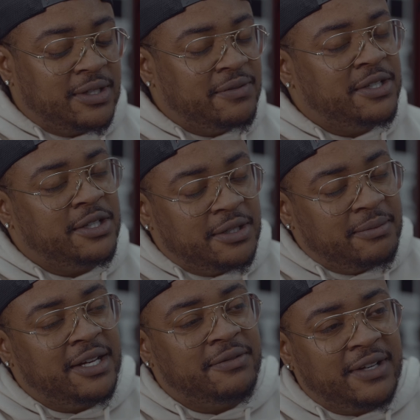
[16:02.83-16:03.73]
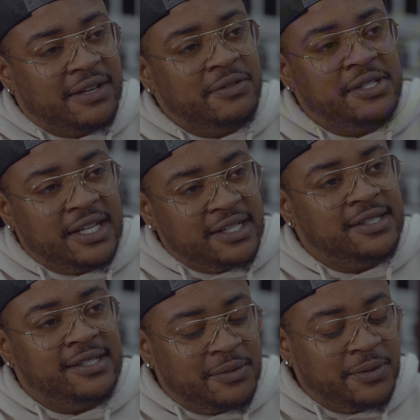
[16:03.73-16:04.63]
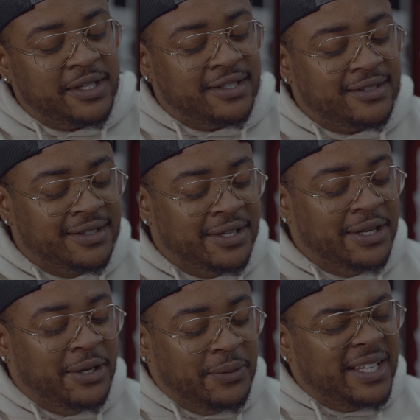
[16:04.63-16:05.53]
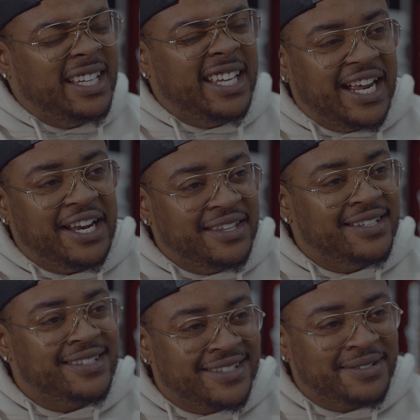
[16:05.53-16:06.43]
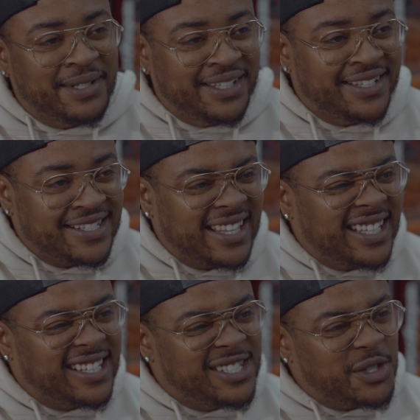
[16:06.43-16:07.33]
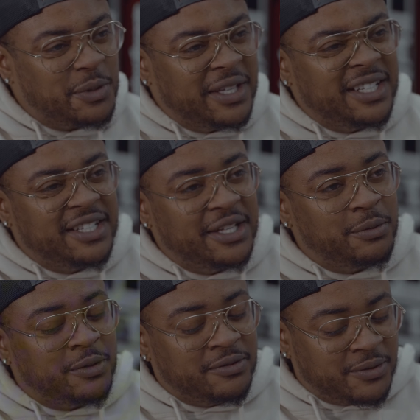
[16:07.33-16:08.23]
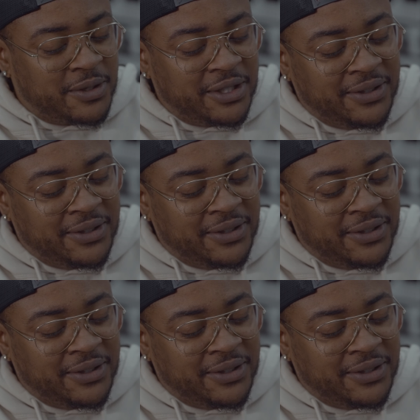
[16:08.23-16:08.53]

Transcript: give us a good amount of conversation, and we can get out of this because I think this is going to be a deep one for you.